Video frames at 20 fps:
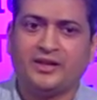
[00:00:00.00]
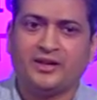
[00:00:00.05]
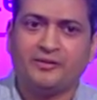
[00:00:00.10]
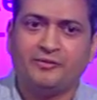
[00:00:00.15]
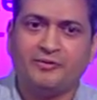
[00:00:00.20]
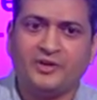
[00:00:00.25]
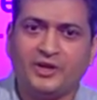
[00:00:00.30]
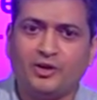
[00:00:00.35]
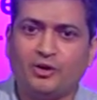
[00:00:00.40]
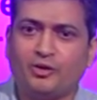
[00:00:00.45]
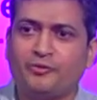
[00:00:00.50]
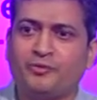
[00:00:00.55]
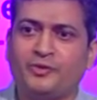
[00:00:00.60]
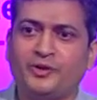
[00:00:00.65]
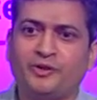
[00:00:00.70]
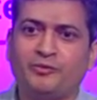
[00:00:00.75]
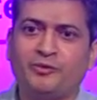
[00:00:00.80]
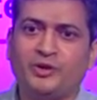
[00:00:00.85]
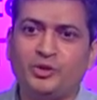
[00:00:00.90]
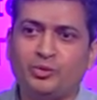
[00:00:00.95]
Very
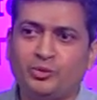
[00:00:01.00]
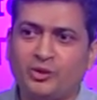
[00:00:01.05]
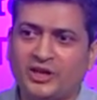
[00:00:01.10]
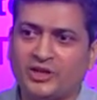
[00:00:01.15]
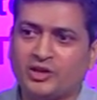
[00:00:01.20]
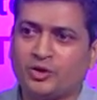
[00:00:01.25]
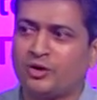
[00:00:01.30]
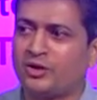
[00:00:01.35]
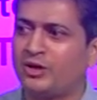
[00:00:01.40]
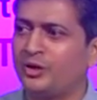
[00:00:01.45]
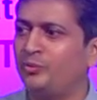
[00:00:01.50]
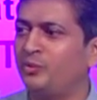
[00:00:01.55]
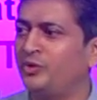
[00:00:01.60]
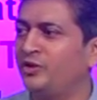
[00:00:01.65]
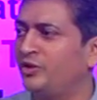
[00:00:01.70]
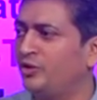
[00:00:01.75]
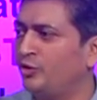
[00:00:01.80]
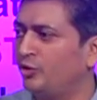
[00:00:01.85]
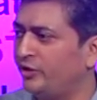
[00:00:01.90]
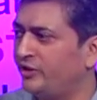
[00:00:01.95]
often, when you get caught up with
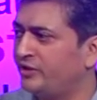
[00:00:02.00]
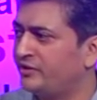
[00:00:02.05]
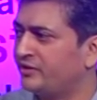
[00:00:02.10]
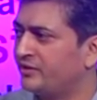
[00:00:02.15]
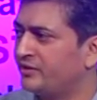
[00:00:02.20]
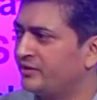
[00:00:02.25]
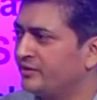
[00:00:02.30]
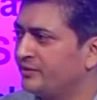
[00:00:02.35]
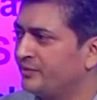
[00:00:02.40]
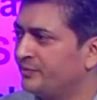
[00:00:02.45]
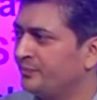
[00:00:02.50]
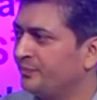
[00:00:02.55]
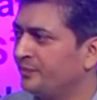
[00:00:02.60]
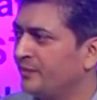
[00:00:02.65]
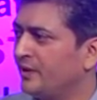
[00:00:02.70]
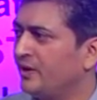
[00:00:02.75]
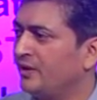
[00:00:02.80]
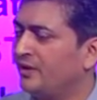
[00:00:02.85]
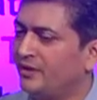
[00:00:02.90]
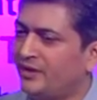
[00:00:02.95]
the noise,
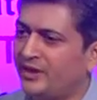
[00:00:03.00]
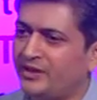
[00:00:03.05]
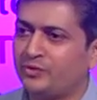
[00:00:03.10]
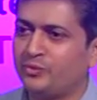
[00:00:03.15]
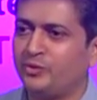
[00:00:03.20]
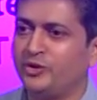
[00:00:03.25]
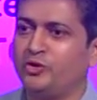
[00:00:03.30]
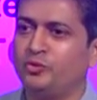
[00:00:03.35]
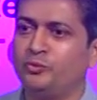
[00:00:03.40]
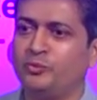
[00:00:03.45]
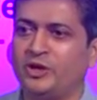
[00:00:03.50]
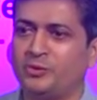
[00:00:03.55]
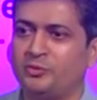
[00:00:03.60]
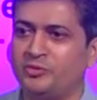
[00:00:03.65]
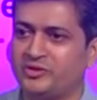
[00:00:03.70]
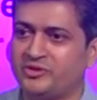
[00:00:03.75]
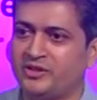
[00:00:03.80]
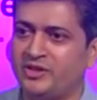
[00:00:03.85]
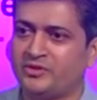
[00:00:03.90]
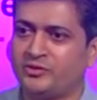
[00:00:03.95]
that's when you make
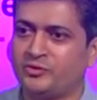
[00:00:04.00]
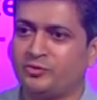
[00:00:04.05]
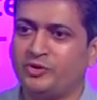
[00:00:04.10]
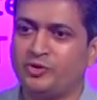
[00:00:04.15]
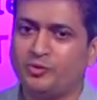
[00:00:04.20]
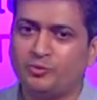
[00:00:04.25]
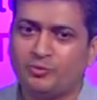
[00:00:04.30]
mistakes. When you